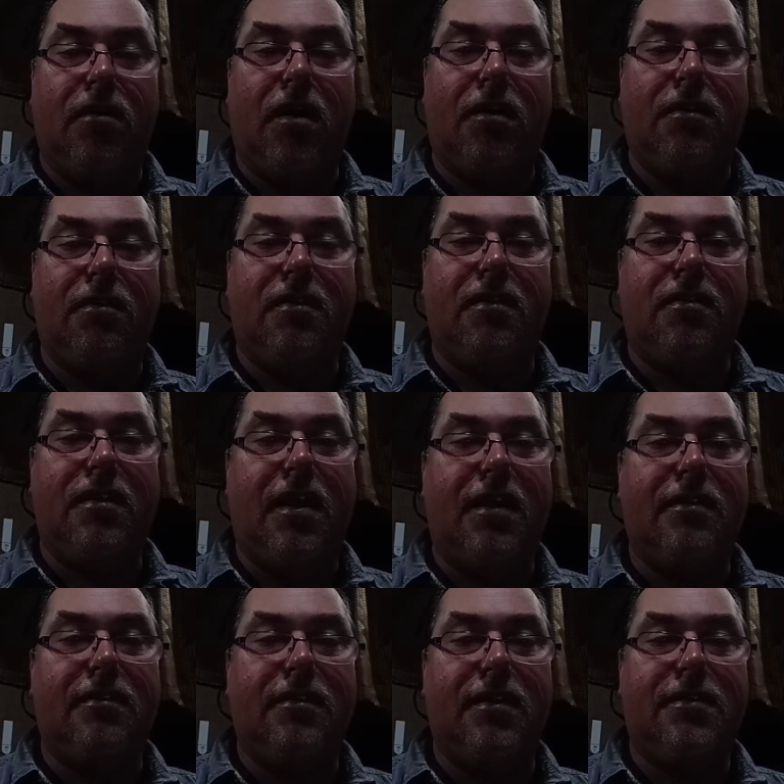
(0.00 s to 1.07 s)
Other than
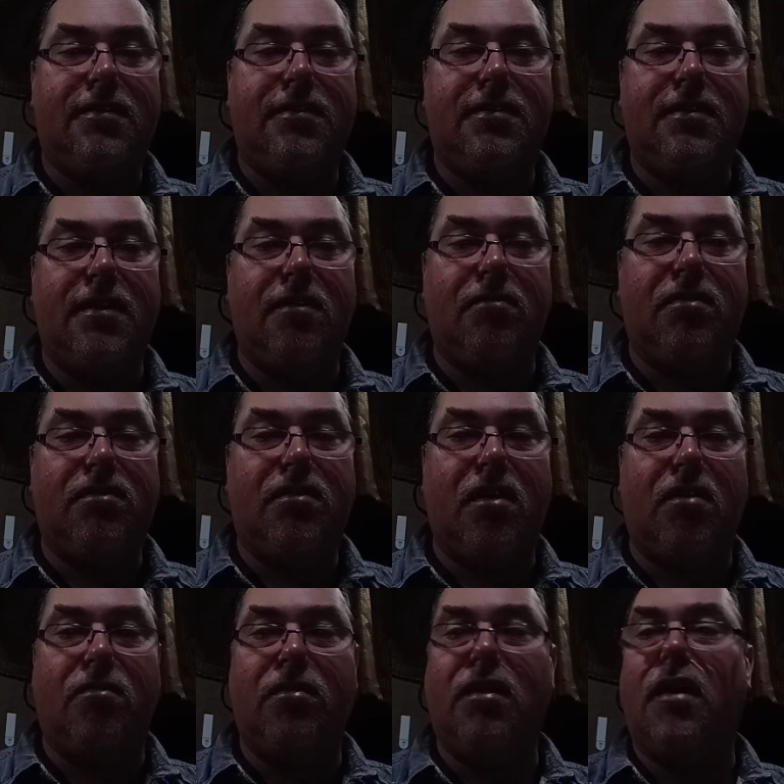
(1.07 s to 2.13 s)
that, let's see what's
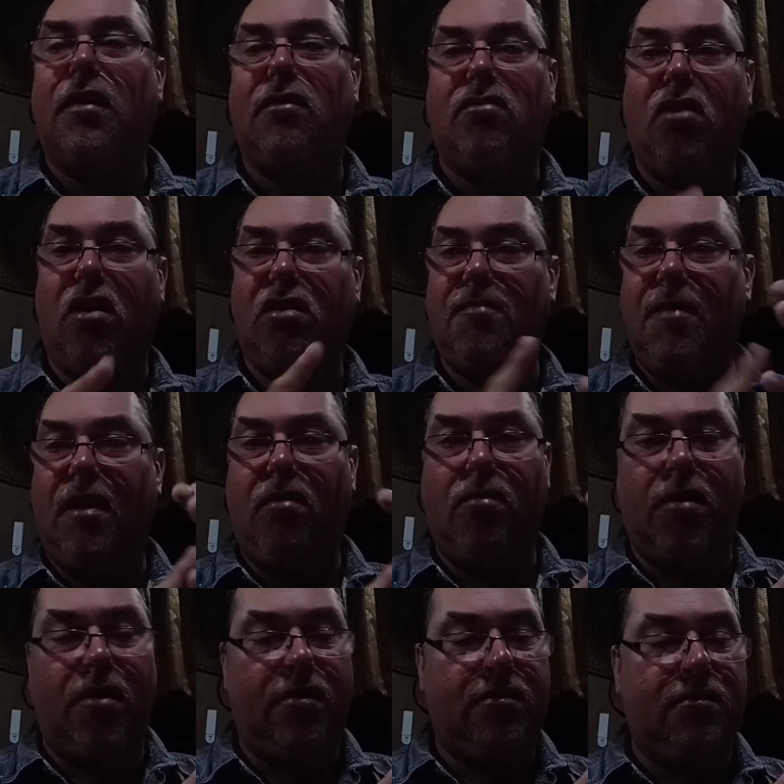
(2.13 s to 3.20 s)
going on. I talked about
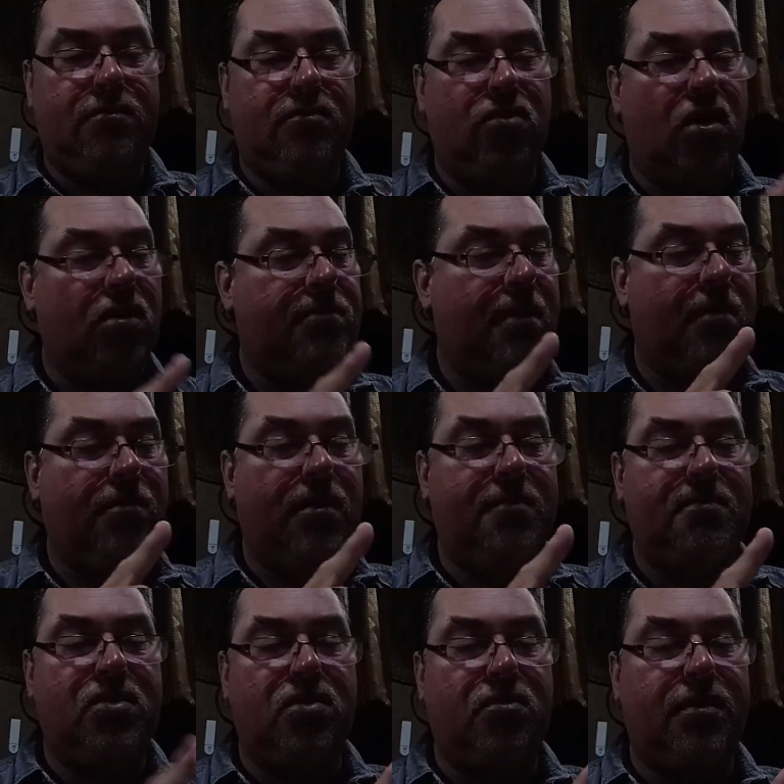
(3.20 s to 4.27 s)
work. Talked about what
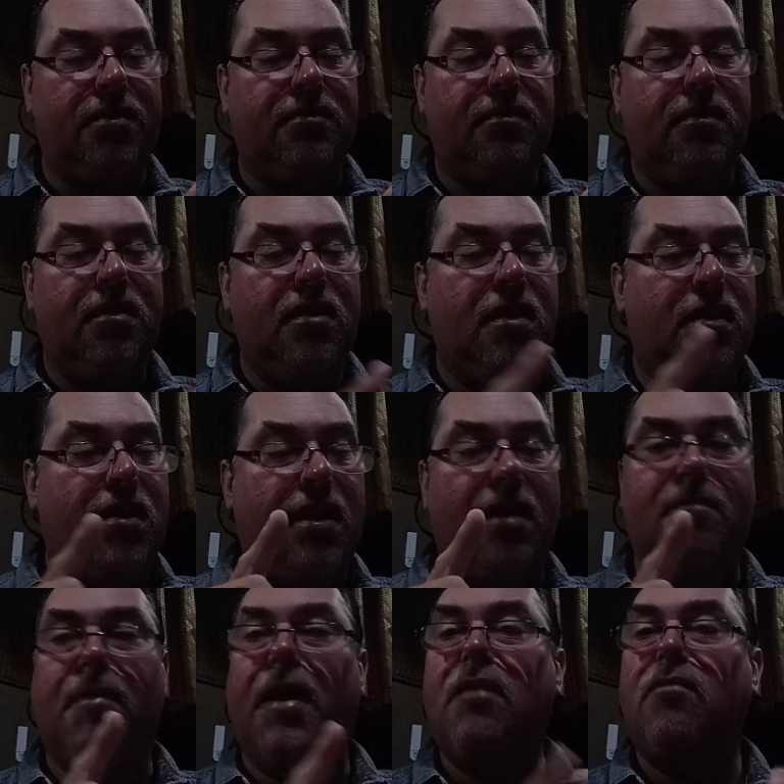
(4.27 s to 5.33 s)
I'm doing.
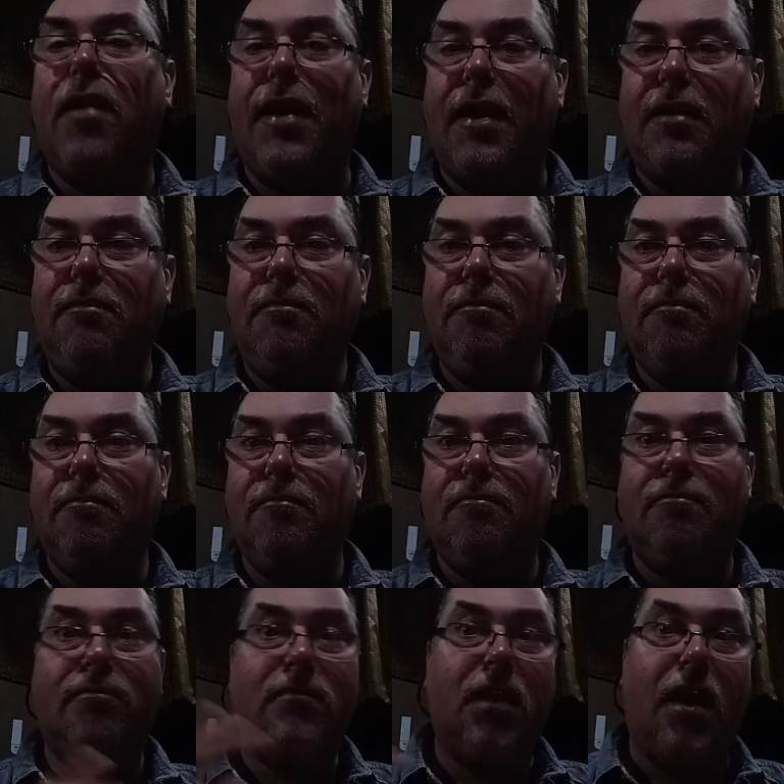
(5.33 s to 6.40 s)
It might rain.
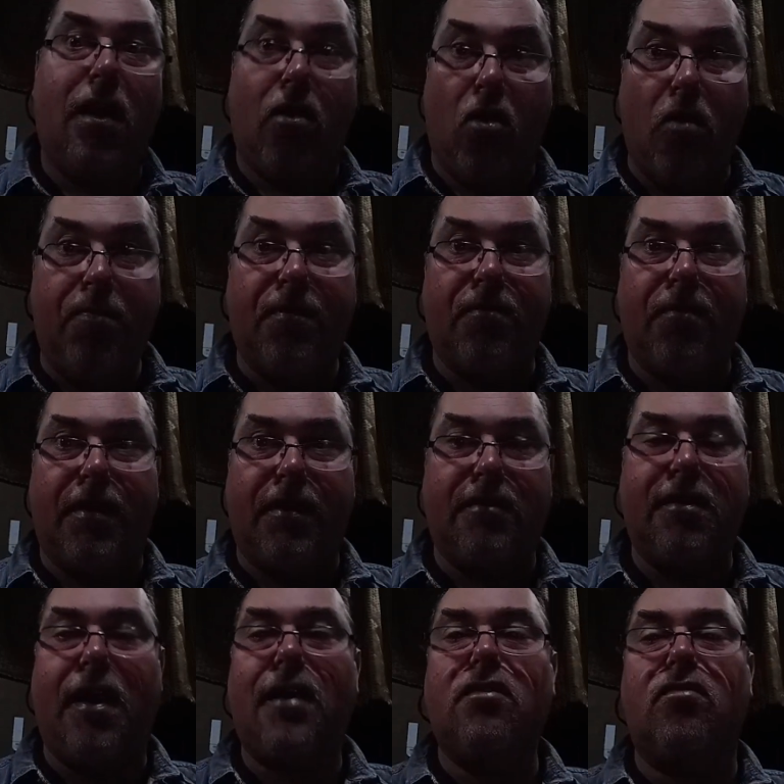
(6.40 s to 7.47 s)
I hope it rains.
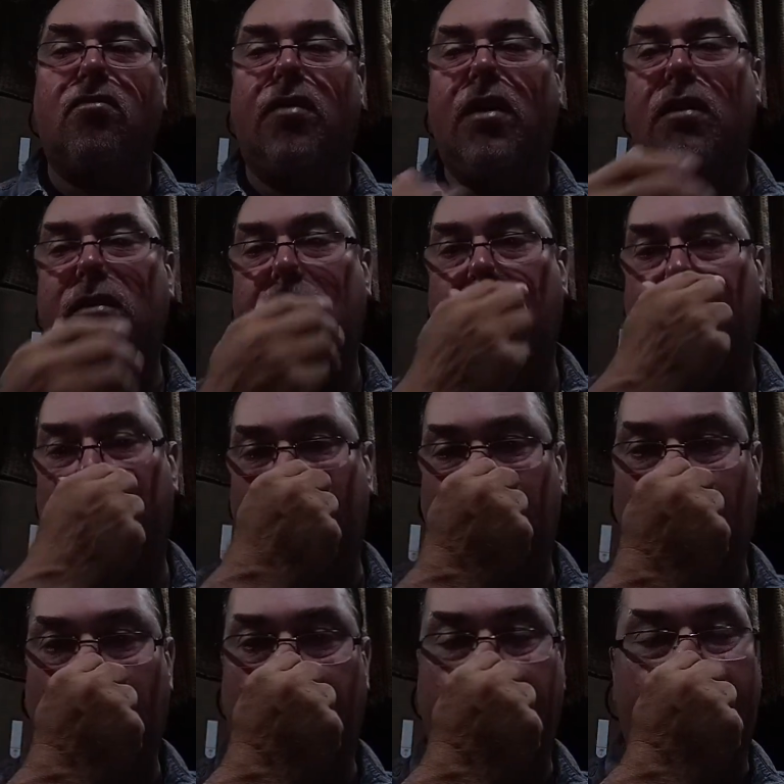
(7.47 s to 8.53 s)
It hasn't rained here in,
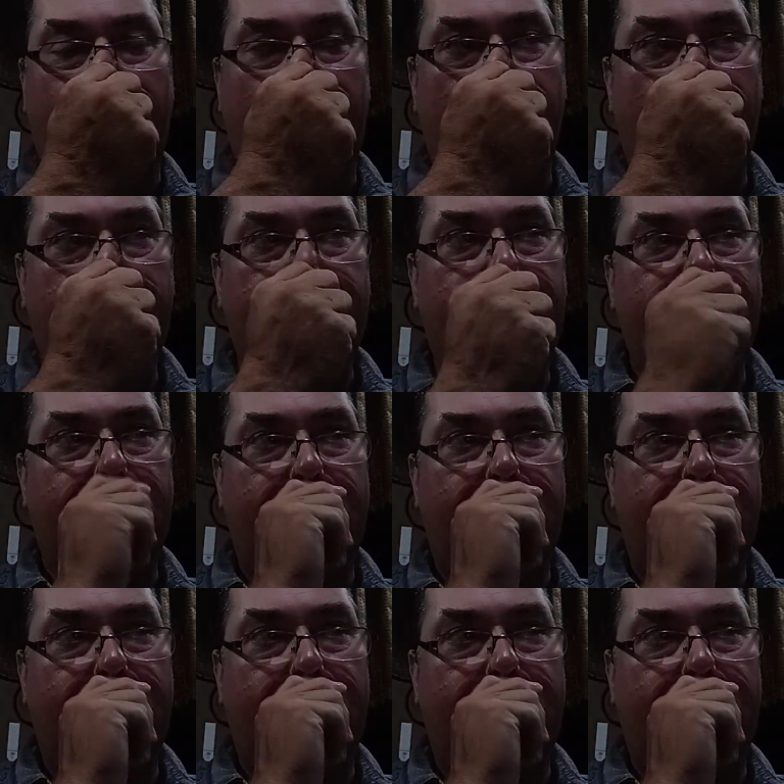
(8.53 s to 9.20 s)
oh my Lord,